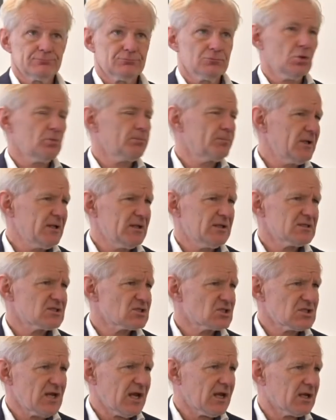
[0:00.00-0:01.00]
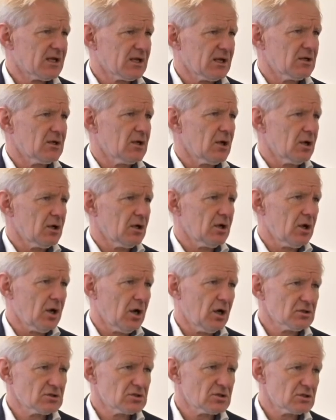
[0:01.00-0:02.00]
would be the second
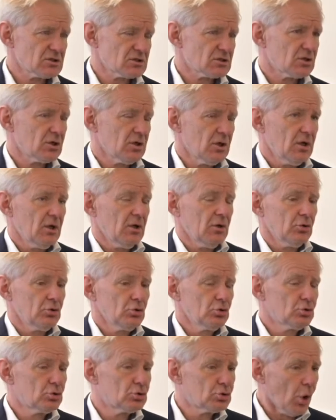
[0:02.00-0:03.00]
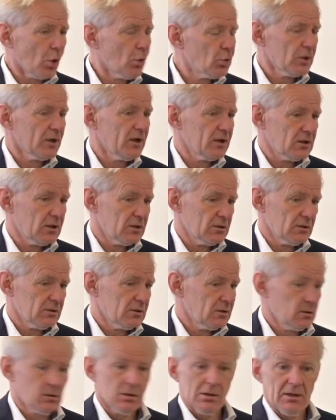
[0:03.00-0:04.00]
largest donor
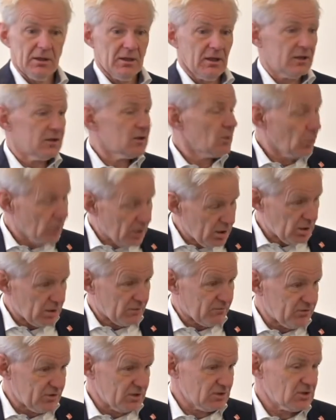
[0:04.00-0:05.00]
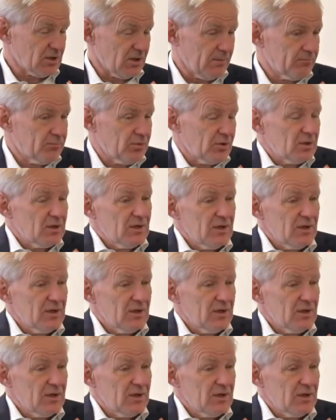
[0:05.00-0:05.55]
in the world, for example.